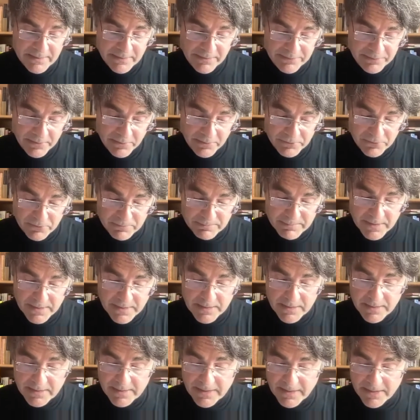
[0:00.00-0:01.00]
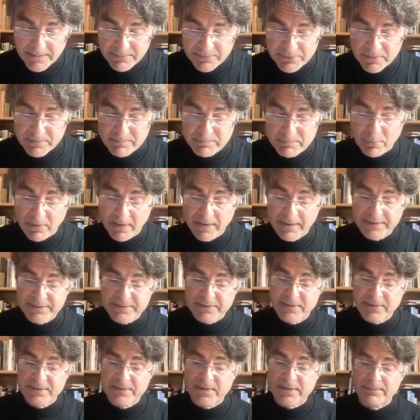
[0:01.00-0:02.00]
social media games, and
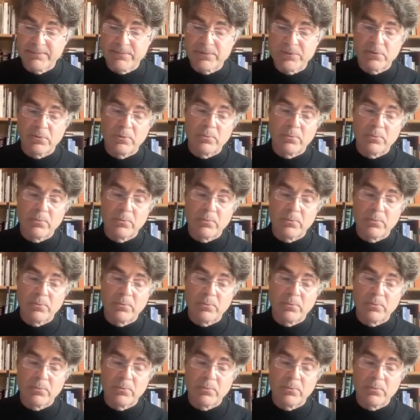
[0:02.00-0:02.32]
brazen attempts